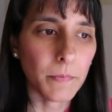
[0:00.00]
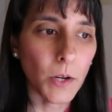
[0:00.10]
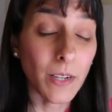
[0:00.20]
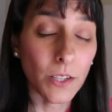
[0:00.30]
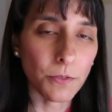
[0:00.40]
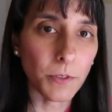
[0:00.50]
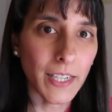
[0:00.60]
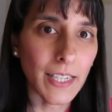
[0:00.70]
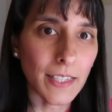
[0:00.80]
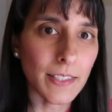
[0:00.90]
around
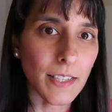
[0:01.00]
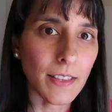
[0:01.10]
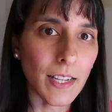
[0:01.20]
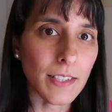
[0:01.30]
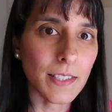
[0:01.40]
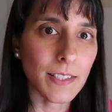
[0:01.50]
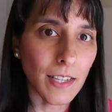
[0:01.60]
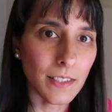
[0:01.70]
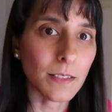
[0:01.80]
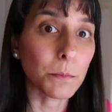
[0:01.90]
finance, and that's
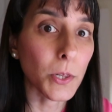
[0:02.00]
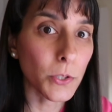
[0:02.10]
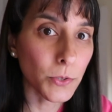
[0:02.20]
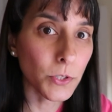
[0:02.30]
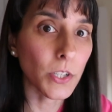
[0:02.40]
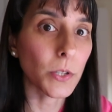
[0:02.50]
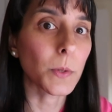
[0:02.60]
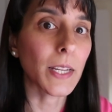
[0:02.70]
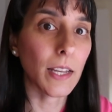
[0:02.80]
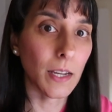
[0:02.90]
Saturn, Pluto
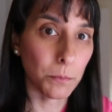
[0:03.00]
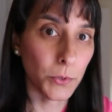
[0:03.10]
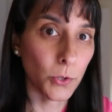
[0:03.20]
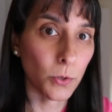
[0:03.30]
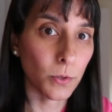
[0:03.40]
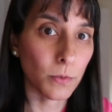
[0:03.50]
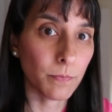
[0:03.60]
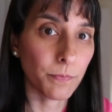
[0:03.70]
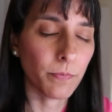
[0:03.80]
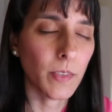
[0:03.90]
in Capricorn.